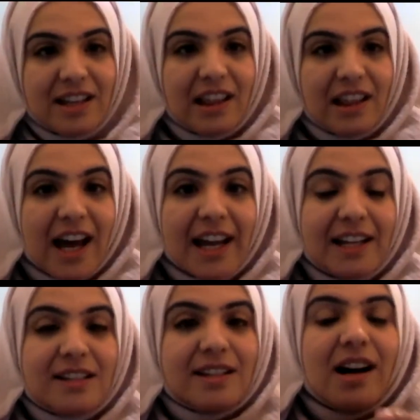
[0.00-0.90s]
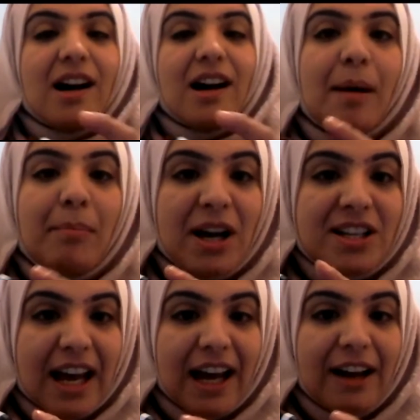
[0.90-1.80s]
lights are a
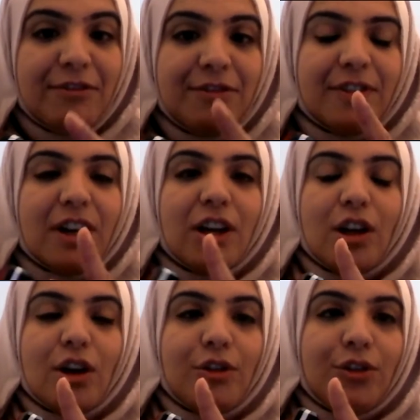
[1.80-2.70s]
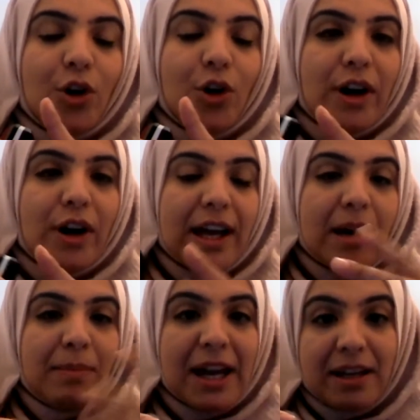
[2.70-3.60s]
must-have for
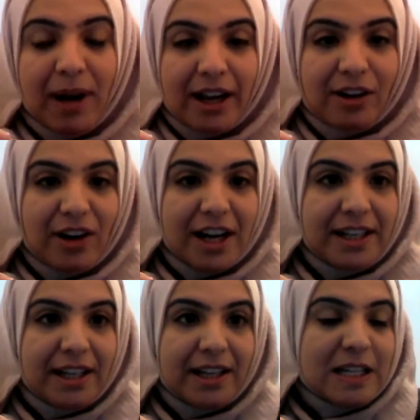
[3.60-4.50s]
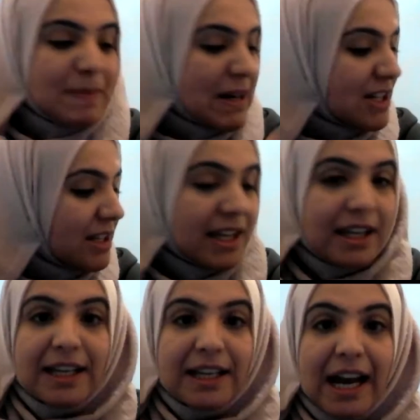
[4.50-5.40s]
any bike riding, especially
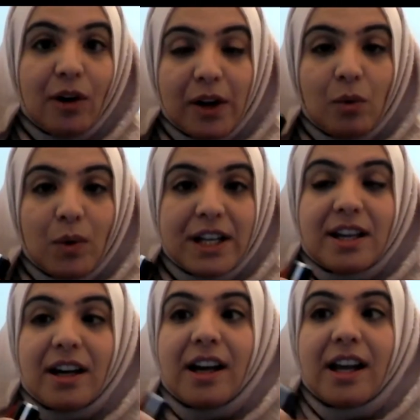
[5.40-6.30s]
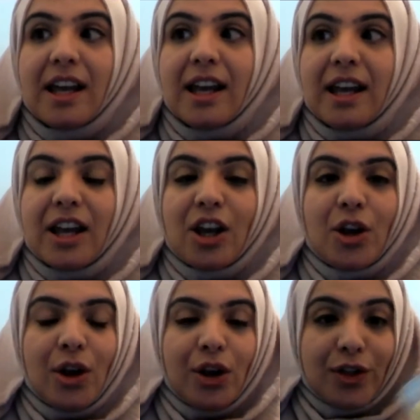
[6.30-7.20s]
now in winter.
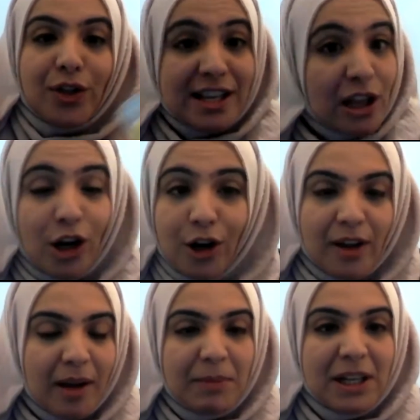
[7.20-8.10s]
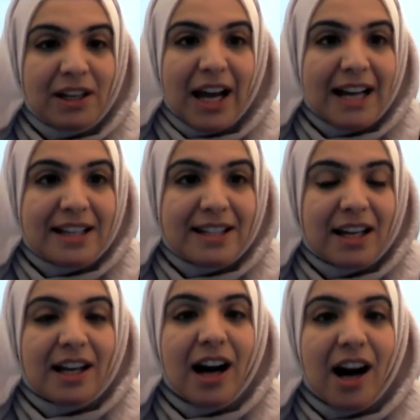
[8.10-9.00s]
There's a lot of people, I mean,
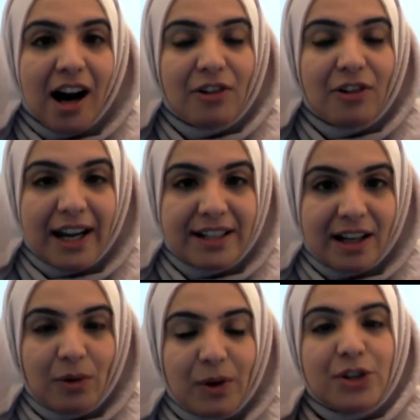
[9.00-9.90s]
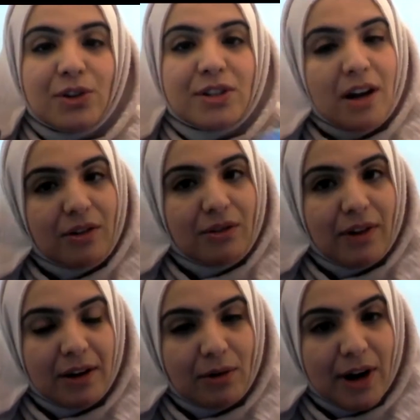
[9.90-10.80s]
as a car rider, when you start
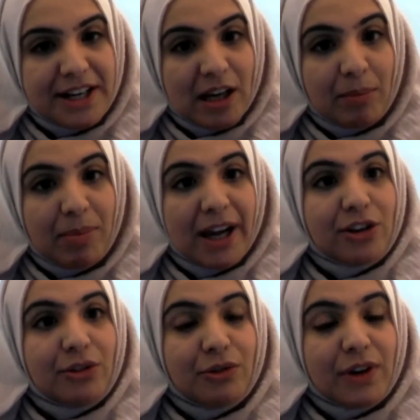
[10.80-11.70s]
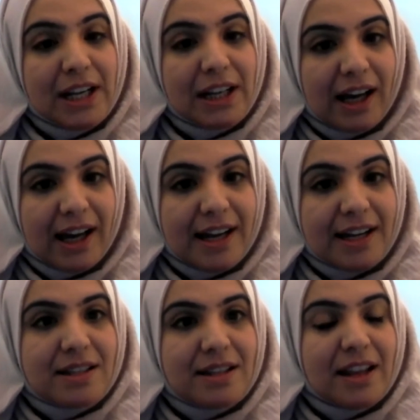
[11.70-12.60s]
riding a bike, you
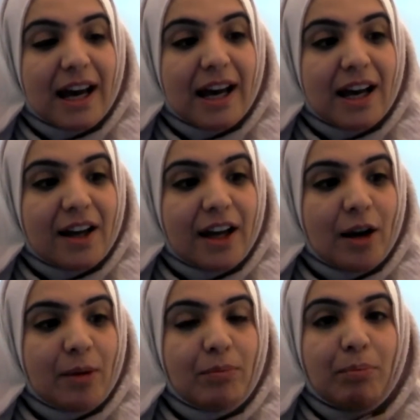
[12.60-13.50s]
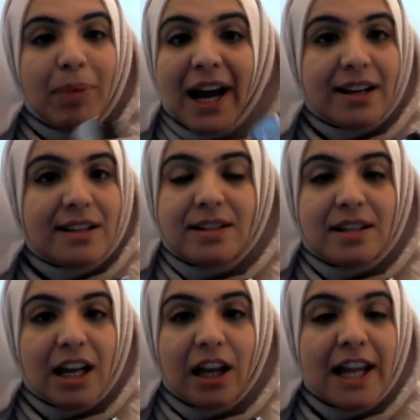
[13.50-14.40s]
realize that bikes,
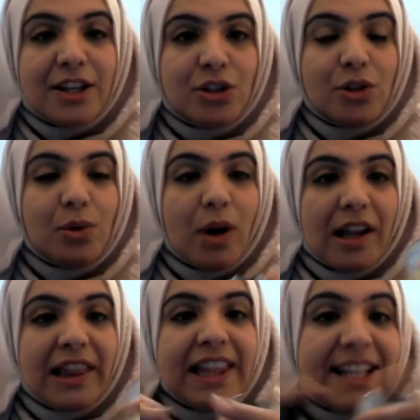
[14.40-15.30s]
unless you are lit